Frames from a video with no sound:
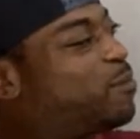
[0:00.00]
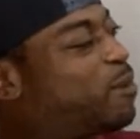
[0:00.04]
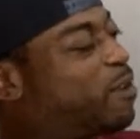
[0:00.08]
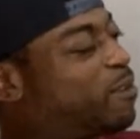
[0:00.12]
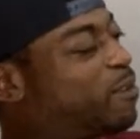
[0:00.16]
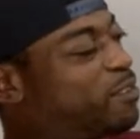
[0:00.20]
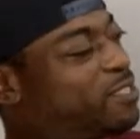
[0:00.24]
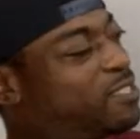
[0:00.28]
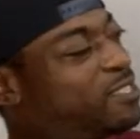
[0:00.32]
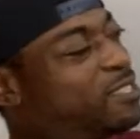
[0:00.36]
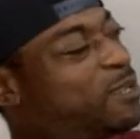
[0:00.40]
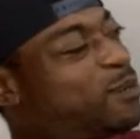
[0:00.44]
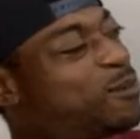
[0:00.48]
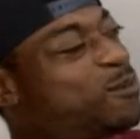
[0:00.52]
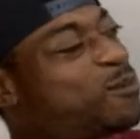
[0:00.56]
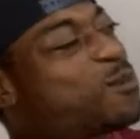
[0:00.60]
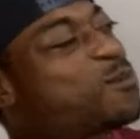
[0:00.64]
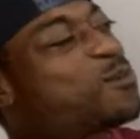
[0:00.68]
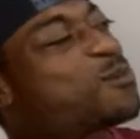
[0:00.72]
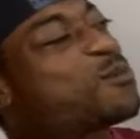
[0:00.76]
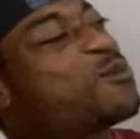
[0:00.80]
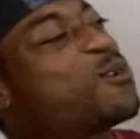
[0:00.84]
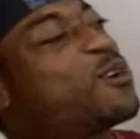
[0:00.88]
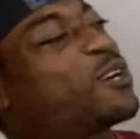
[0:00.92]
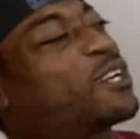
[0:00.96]
Brothers see a
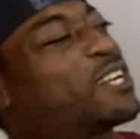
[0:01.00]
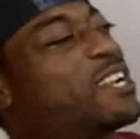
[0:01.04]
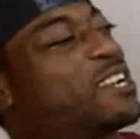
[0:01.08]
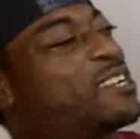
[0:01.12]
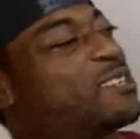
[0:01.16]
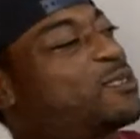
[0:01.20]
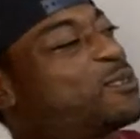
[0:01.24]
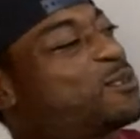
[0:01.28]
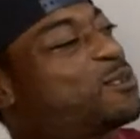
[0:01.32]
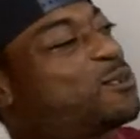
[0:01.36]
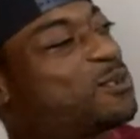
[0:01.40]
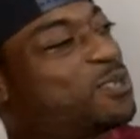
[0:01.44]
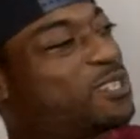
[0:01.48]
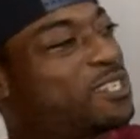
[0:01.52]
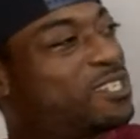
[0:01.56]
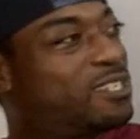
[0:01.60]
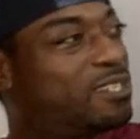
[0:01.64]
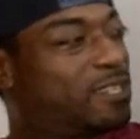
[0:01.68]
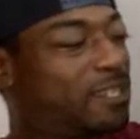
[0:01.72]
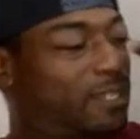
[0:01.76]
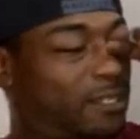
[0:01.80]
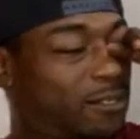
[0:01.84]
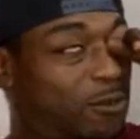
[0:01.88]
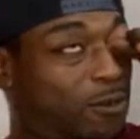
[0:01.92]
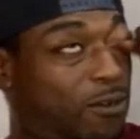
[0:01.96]
woman walking down the
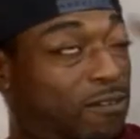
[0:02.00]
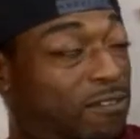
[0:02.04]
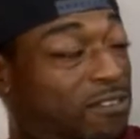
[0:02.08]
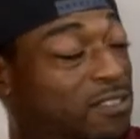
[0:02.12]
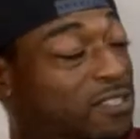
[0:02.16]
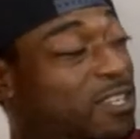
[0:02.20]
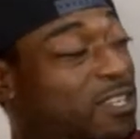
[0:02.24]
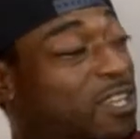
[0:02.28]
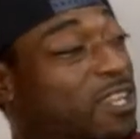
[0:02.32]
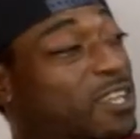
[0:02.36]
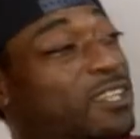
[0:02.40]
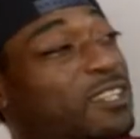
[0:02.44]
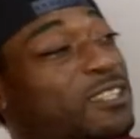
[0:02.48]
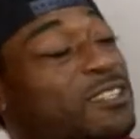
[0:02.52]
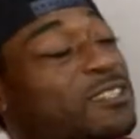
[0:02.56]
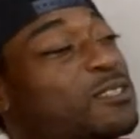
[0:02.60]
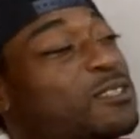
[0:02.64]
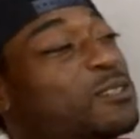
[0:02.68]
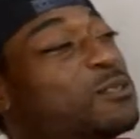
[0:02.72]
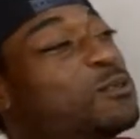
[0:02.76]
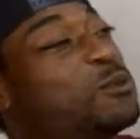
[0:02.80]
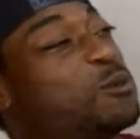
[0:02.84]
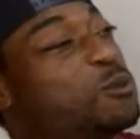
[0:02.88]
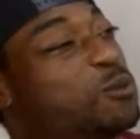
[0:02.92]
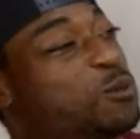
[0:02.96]
street, and all of a
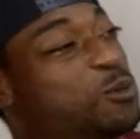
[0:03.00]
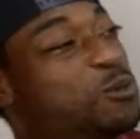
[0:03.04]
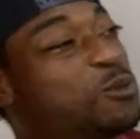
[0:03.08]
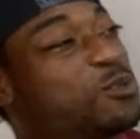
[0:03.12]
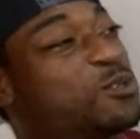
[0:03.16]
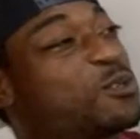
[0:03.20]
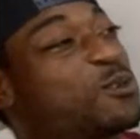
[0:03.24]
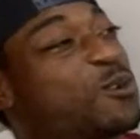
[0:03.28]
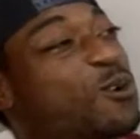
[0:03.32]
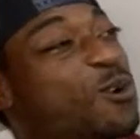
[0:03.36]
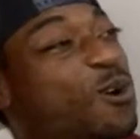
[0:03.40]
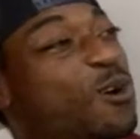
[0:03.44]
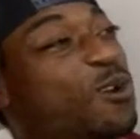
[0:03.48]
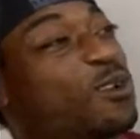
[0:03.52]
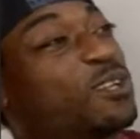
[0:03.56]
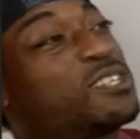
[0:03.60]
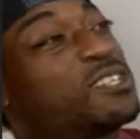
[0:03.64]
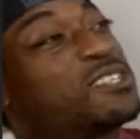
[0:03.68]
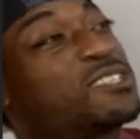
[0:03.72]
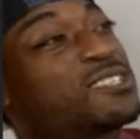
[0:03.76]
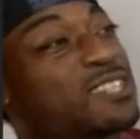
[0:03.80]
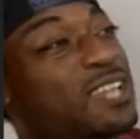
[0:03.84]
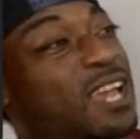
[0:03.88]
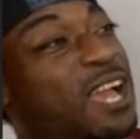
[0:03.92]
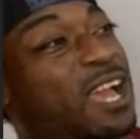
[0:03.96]
sudden, you're using all
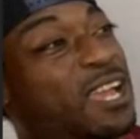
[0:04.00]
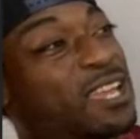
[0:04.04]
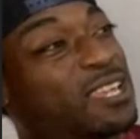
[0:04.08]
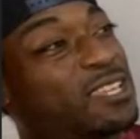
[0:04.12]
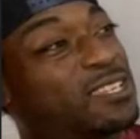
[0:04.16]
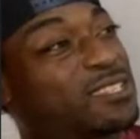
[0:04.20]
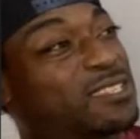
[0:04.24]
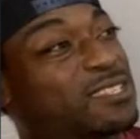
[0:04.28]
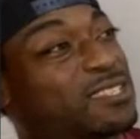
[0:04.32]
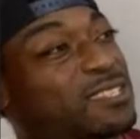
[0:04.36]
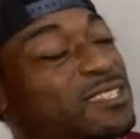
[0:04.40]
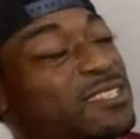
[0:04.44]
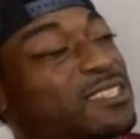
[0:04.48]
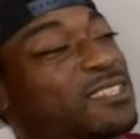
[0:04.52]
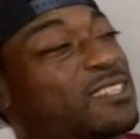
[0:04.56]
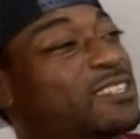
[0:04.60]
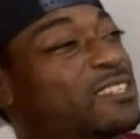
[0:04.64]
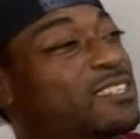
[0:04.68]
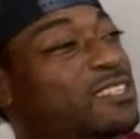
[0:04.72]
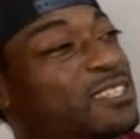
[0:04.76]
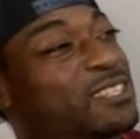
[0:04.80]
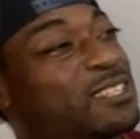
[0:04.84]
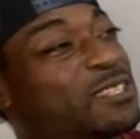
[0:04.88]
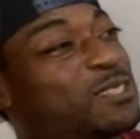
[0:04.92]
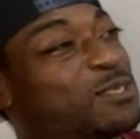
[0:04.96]
this science.
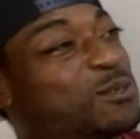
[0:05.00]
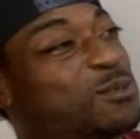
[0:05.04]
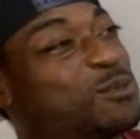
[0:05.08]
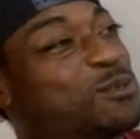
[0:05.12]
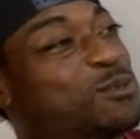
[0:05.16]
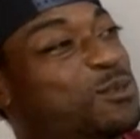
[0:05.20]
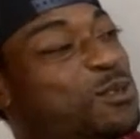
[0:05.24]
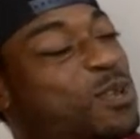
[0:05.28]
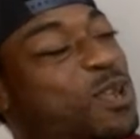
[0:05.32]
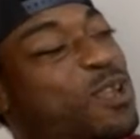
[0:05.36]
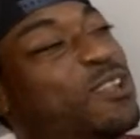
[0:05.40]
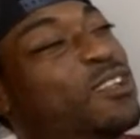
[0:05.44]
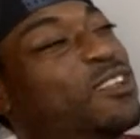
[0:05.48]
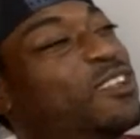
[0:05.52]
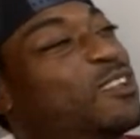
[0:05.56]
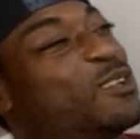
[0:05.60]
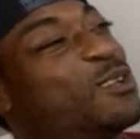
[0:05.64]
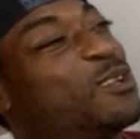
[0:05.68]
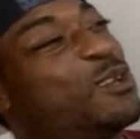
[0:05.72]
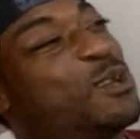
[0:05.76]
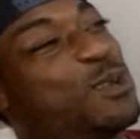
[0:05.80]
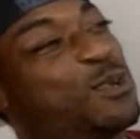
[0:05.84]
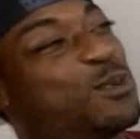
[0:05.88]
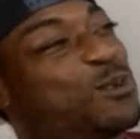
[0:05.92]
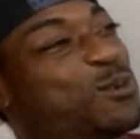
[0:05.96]
You
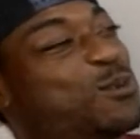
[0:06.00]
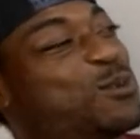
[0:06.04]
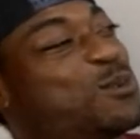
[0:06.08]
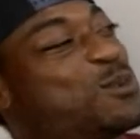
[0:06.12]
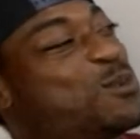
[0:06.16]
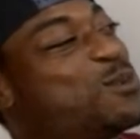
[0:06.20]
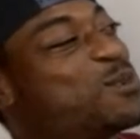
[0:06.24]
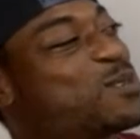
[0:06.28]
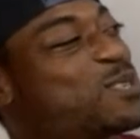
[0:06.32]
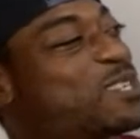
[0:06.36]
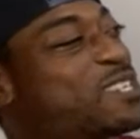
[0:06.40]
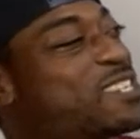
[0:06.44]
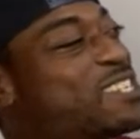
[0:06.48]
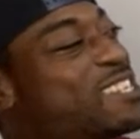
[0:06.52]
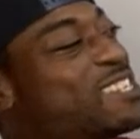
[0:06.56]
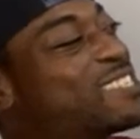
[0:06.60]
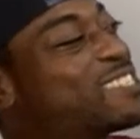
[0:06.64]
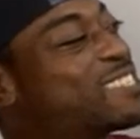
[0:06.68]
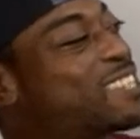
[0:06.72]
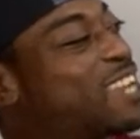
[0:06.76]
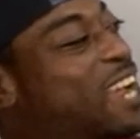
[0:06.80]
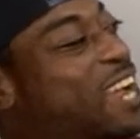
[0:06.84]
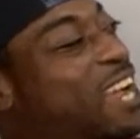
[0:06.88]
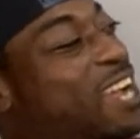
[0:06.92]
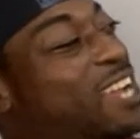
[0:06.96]
using
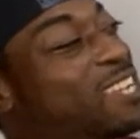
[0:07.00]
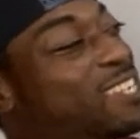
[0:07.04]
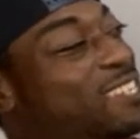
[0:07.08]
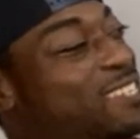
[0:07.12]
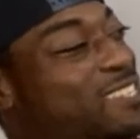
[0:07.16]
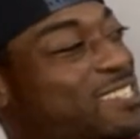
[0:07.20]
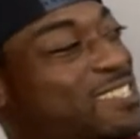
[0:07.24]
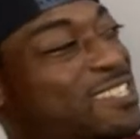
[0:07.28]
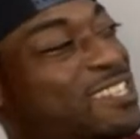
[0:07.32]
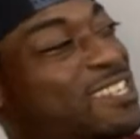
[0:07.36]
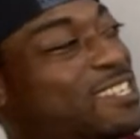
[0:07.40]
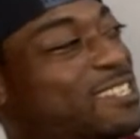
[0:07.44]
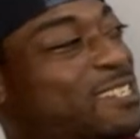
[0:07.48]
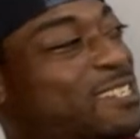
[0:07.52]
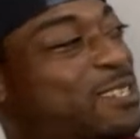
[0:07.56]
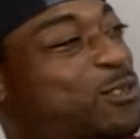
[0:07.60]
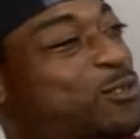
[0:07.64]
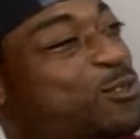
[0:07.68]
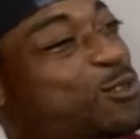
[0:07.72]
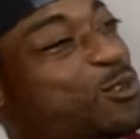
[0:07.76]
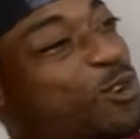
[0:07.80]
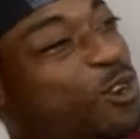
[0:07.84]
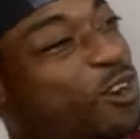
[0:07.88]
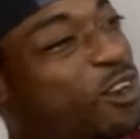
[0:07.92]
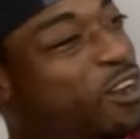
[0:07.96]
this science
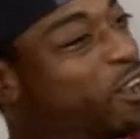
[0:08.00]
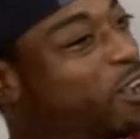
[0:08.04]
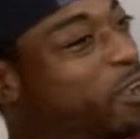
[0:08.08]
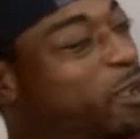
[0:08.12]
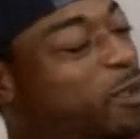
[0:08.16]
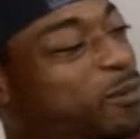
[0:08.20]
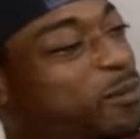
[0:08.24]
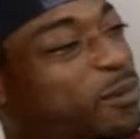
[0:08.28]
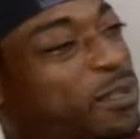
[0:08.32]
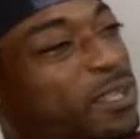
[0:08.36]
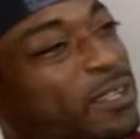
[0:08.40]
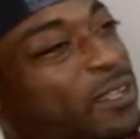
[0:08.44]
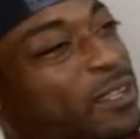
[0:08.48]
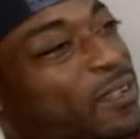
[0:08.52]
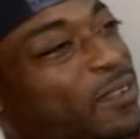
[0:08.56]
to draw up.